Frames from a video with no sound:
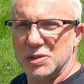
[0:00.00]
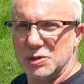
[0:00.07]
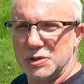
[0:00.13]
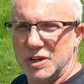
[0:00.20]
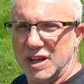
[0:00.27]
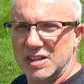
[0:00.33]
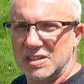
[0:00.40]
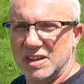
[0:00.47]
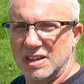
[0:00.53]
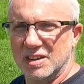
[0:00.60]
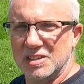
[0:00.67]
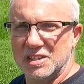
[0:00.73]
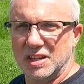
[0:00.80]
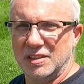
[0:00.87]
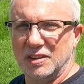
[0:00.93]
Those are not
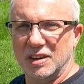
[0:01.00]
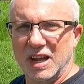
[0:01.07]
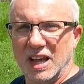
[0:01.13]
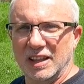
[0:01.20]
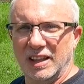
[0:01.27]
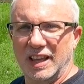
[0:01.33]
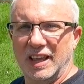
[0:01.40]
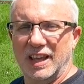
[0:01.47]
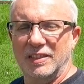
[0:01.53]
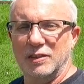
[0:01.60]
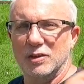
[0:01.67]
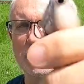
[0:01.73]
tungsten, they're not lead.